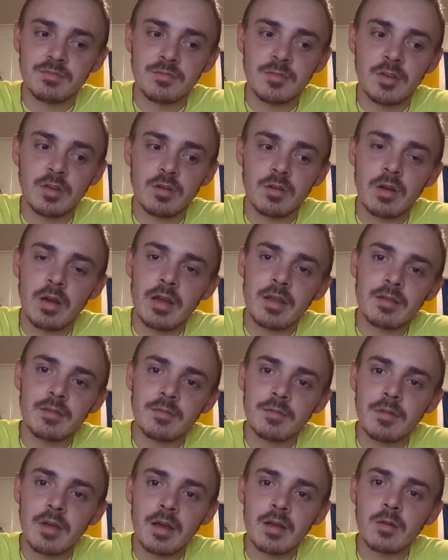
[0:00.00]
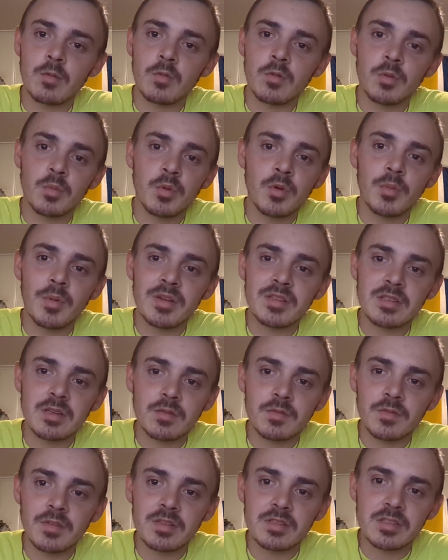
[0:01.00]
you know, I don't want to put
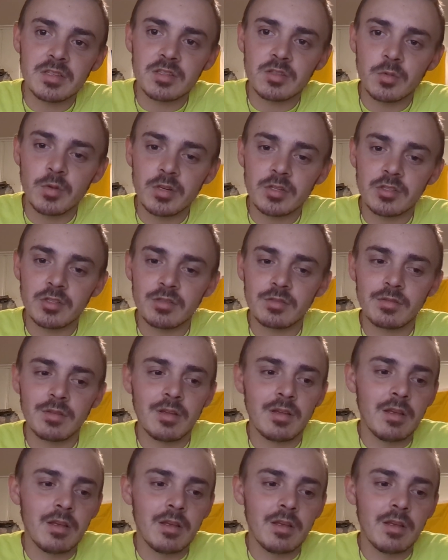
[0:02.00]
myself in that situation.